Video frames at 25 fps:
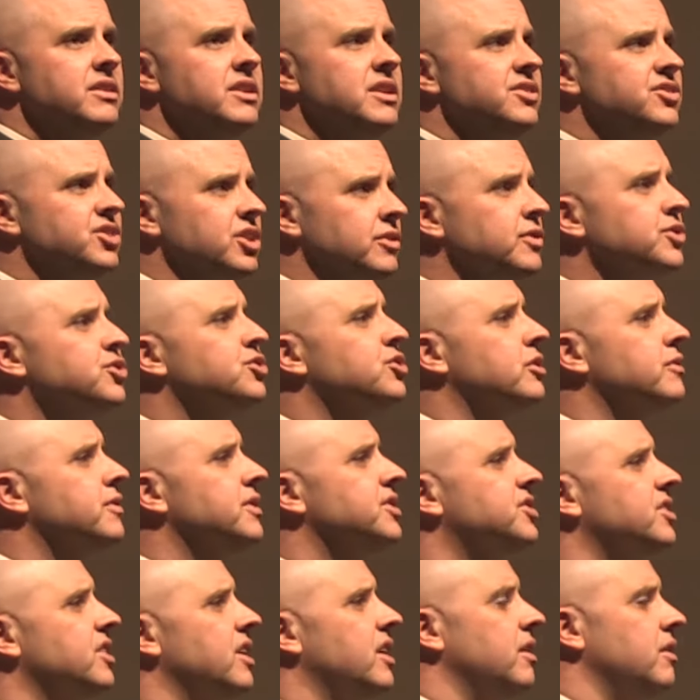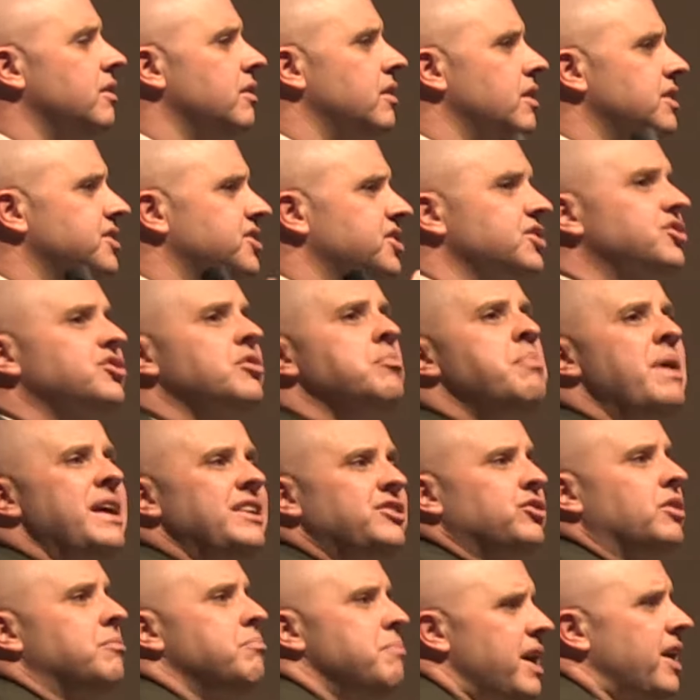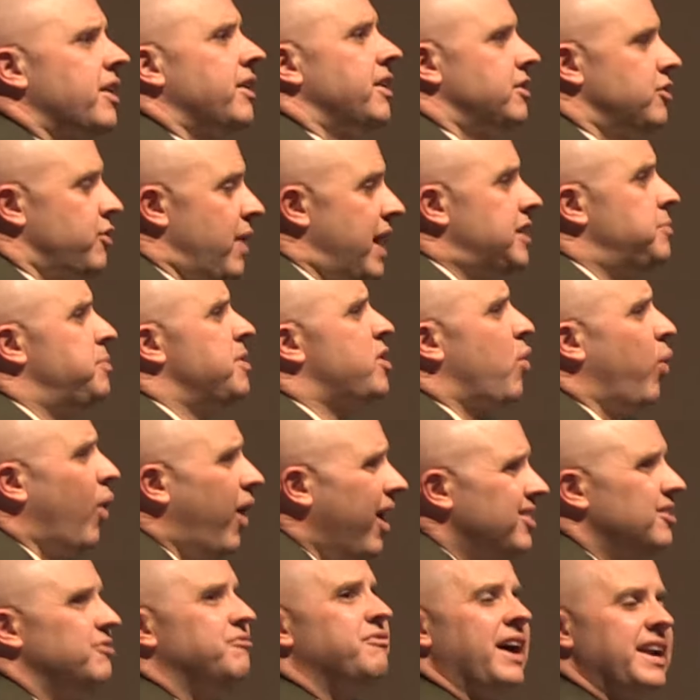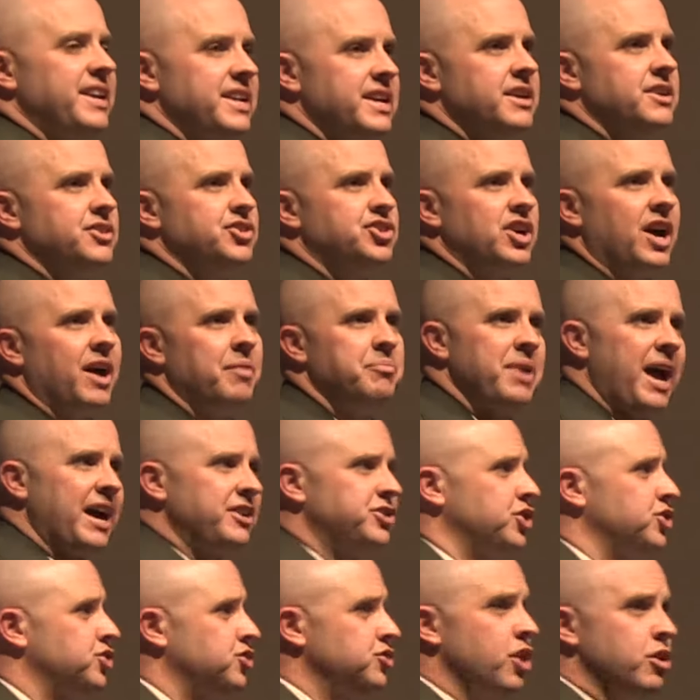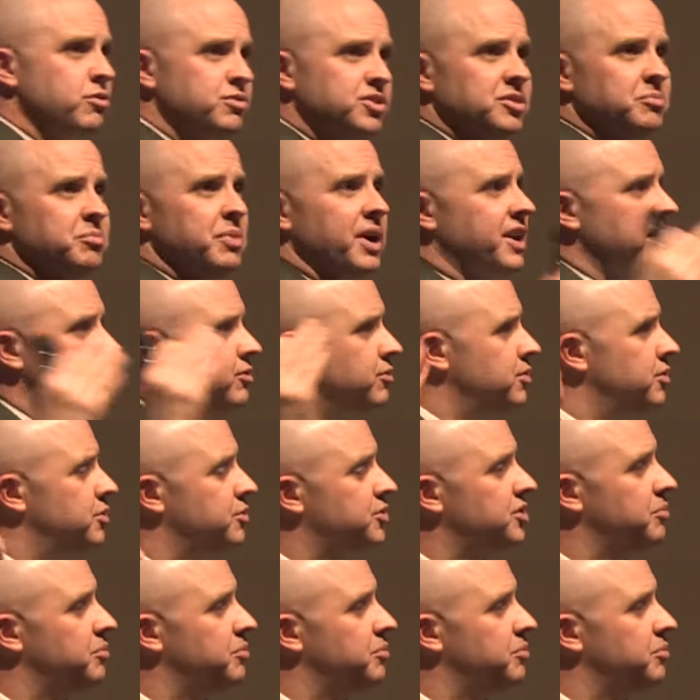the civil service uh, a system based on merit. You had to be qualified to get a job, not just know somebody who knew